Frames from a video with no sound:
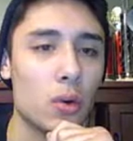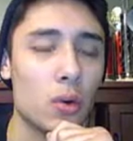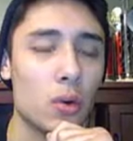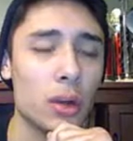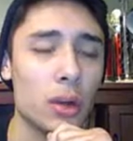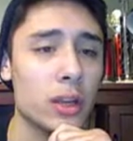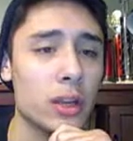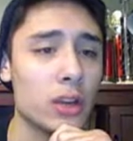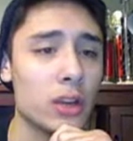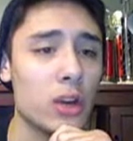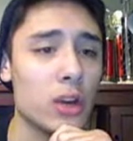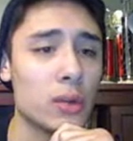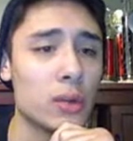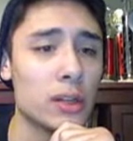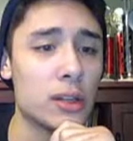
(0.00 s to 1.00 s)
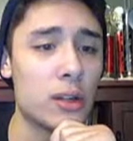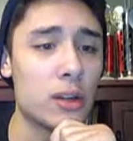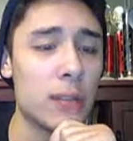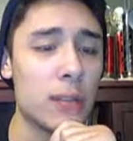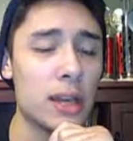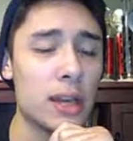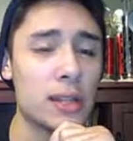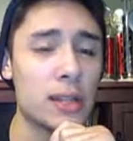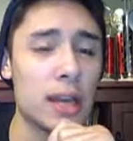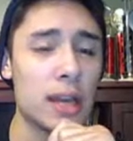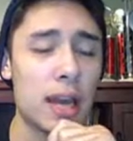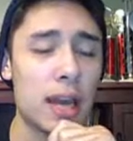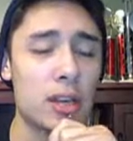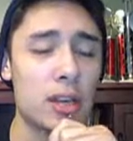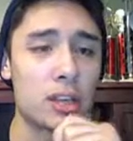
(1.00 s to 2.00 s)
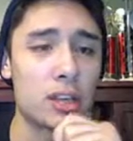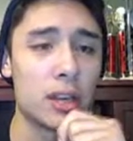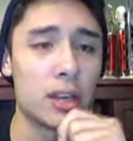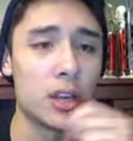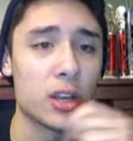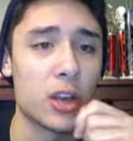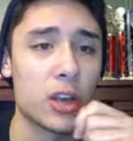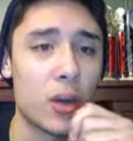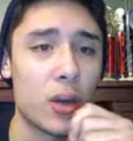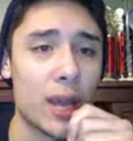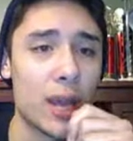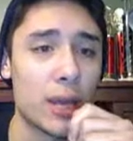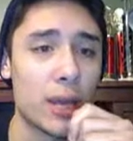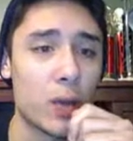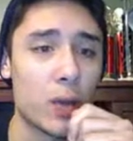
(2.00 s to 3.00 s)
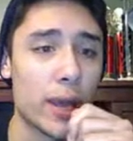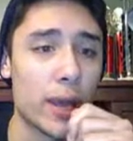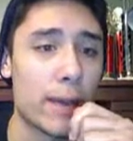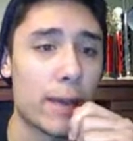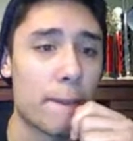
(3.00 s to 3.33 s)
Or he could go with the Darmanitan, actually. It could go any way.